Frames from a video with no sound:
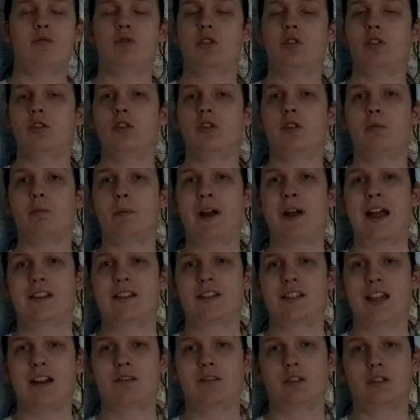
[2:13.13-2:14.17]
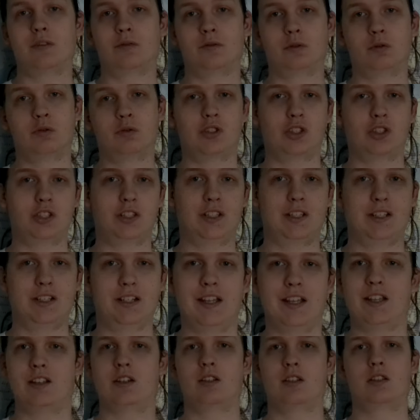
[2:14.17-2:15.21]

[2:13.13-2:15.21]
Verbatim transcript: would not back down, unfortunately,